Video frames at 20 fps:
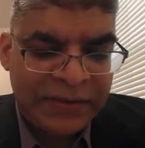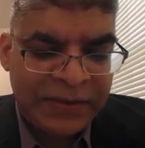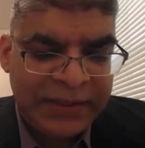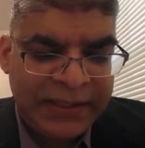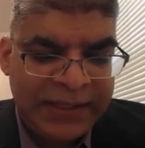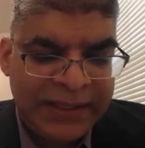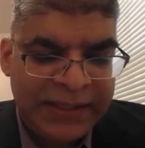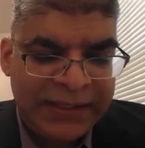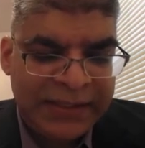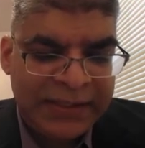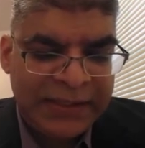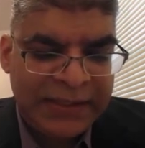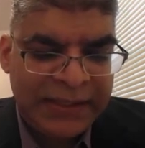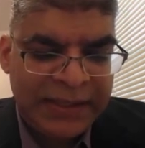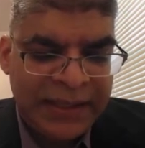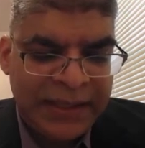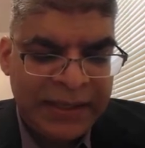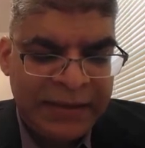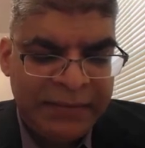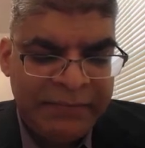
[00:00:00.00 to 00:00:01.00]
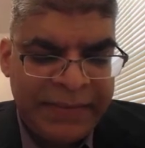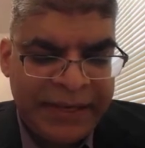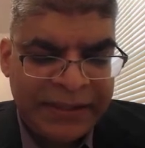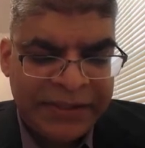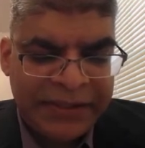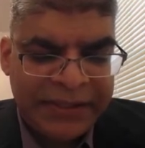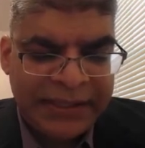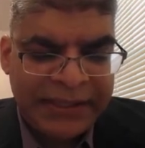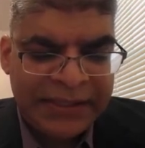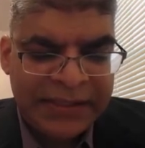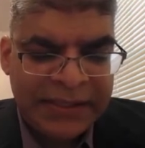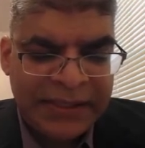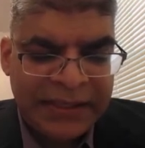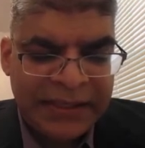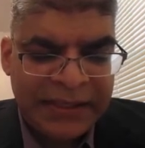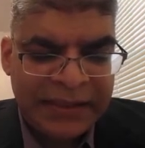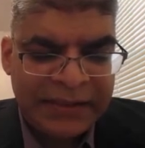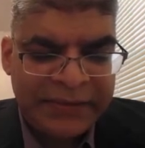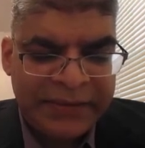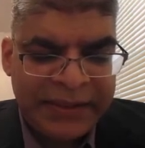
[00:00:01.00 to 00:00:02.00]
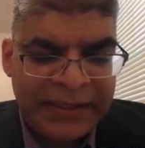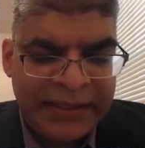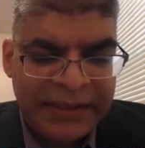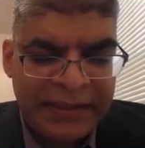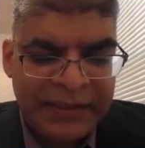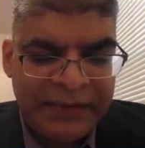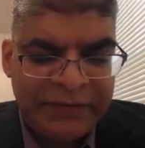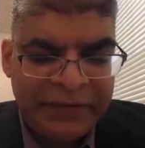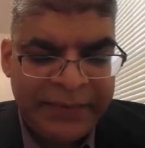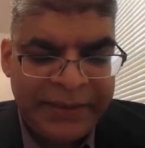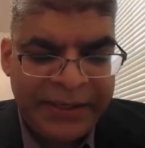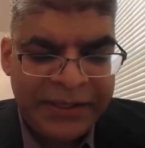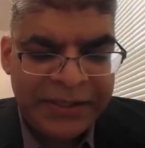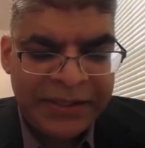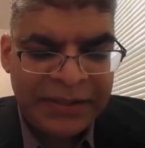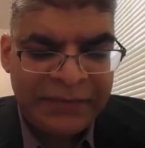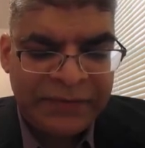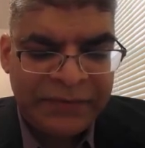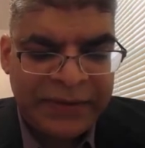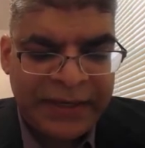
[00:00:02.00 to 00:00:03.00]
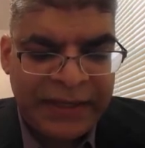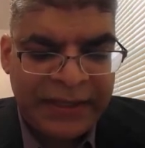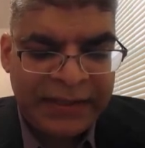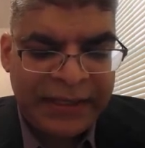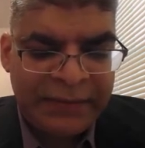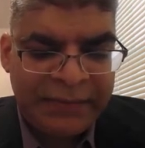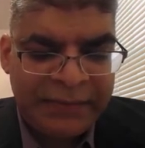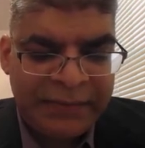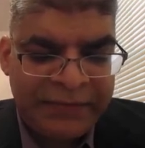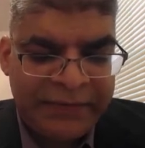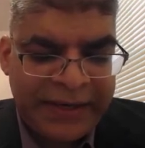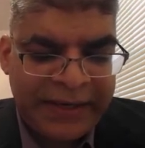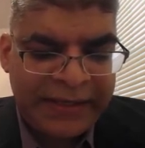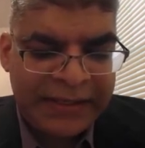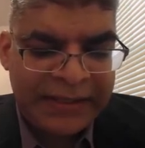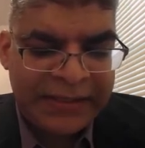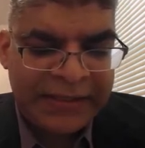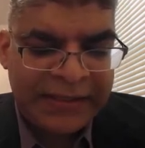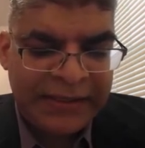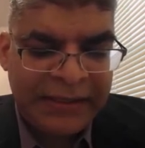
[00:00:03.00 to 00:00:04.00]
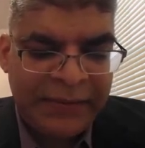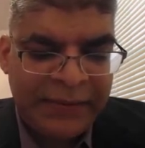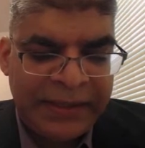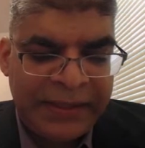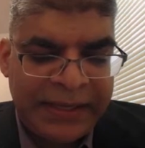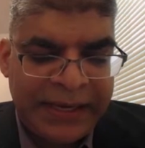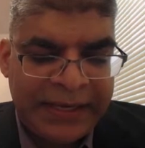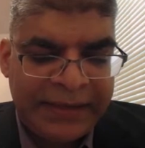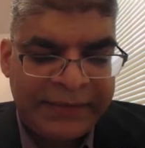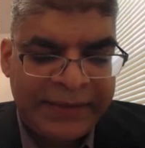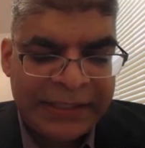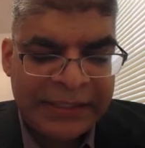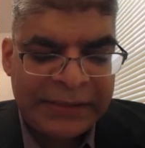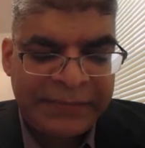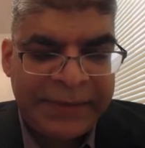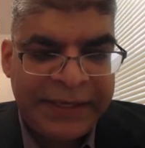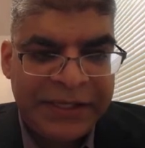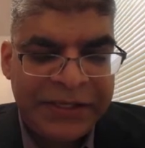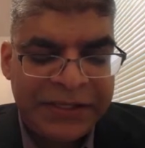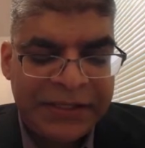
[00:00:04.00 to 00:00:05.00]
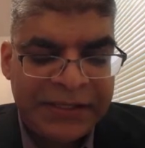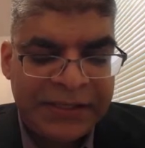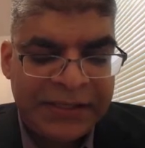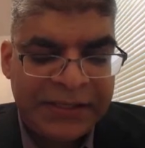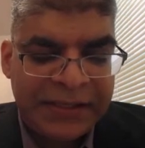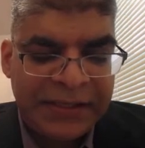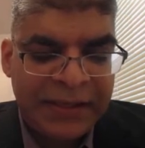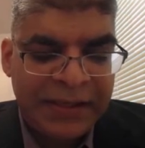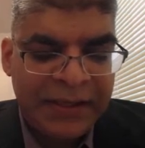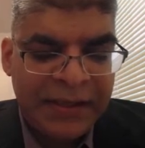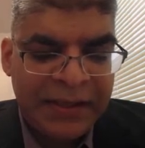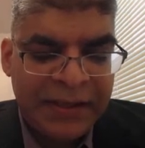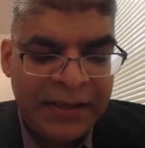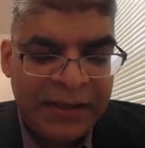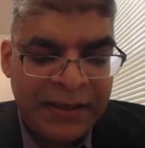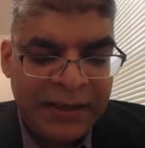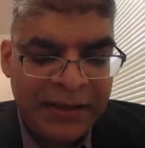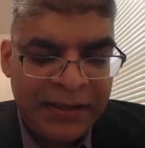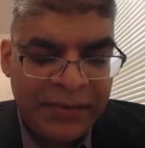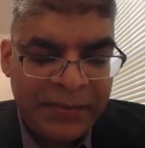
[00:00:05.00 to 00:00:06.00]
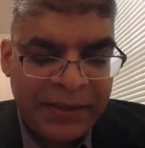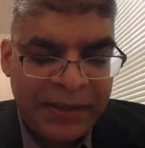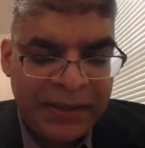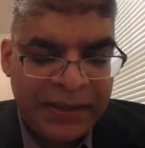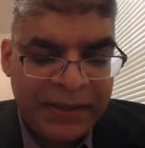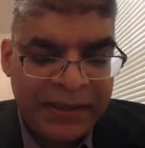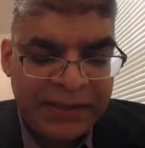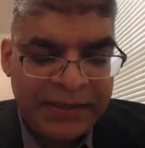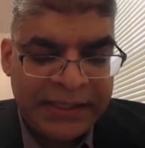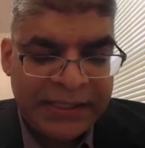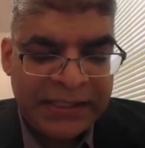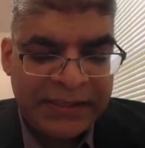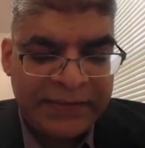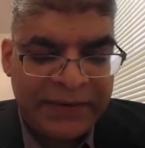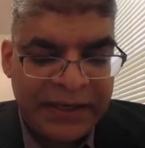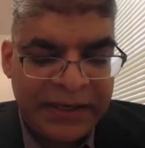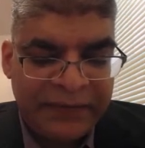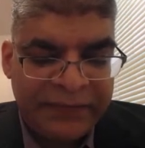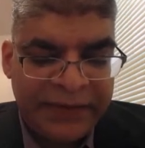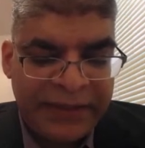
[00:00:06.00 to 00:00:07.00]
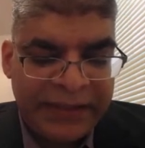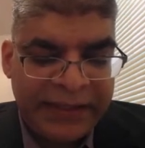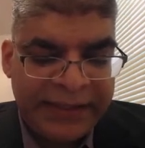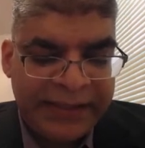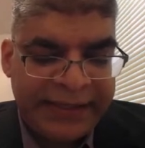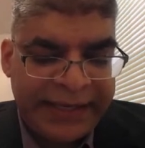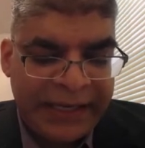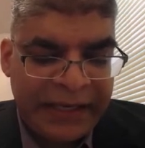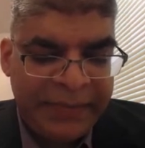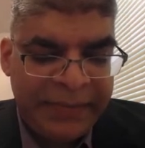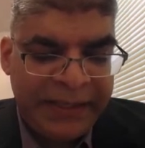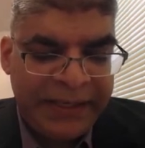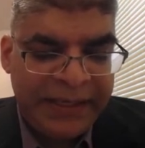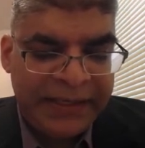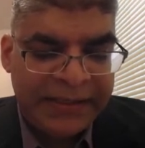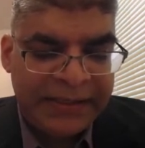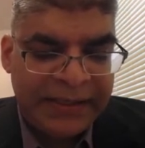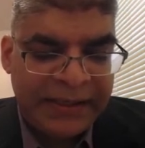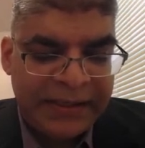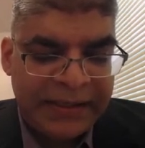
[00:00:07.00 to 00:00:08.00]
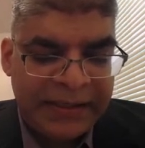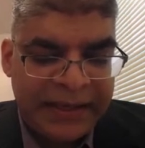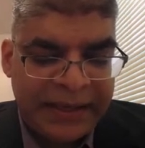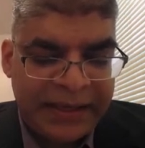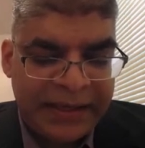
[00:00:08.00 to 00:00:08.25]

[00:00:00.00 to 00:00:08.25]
So these metrics are critical information for healthcare providers dealing with high-risk patients, with congestive heart failure, diabetes, and other